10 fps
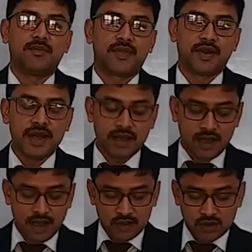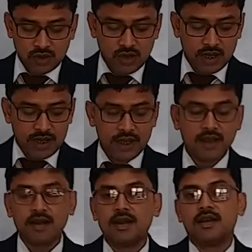right? So
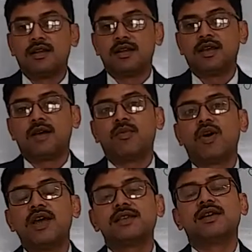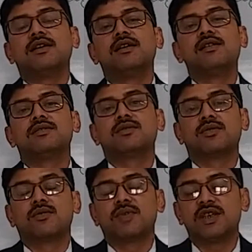here, the boys and girls,
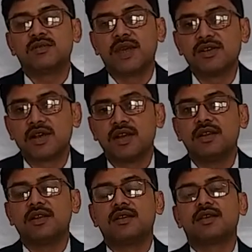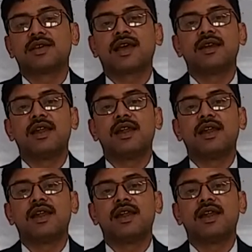which is mentioned in the second